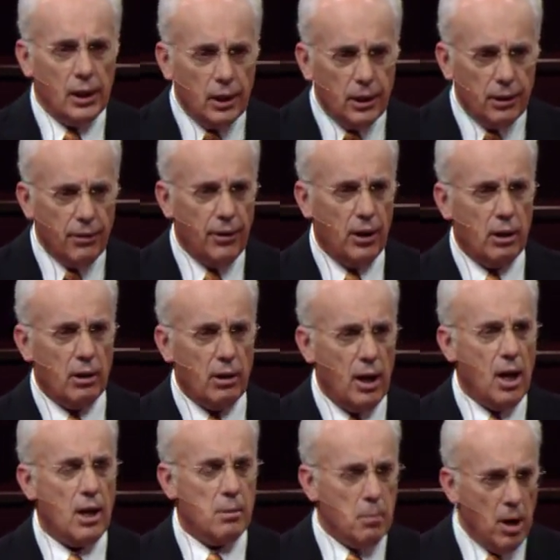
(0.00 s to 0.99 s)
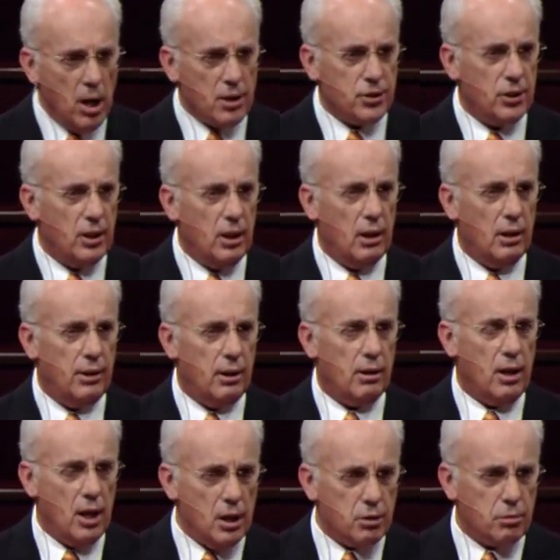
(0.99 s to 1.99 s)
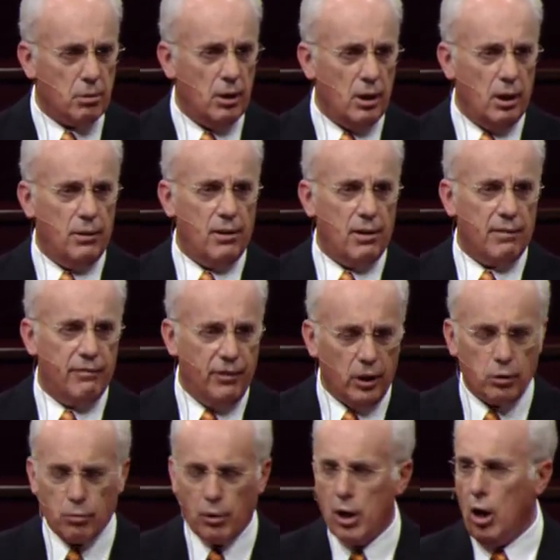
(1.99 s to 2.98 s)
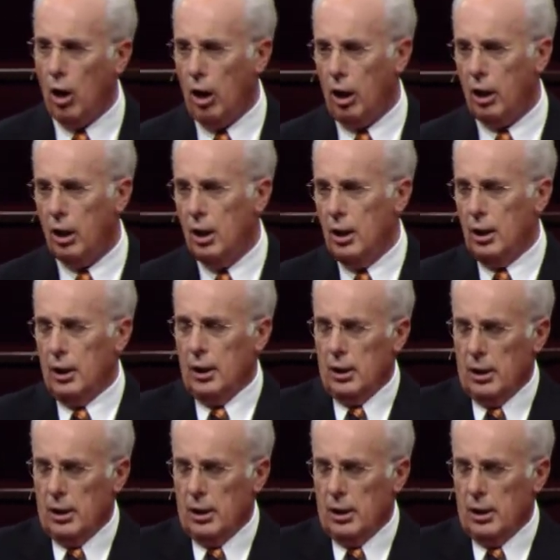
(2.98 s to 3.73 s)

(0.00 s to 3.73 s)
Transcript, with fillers: in their animosity and their hatred and their vitriol.